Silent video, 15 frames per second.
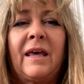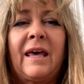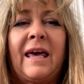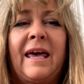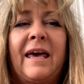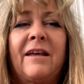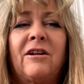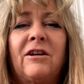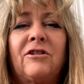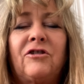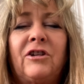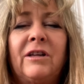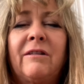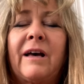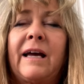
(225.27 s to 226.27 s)
and
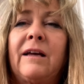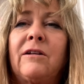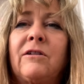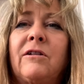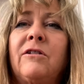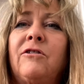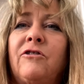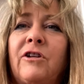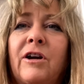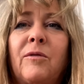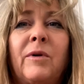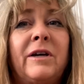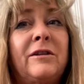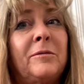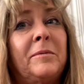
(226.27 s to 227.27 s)
she liked to share
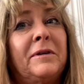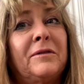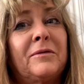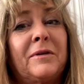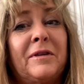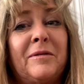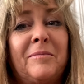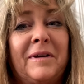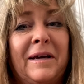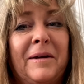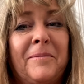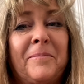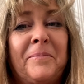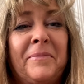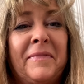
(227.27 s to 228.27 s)
recipes with me.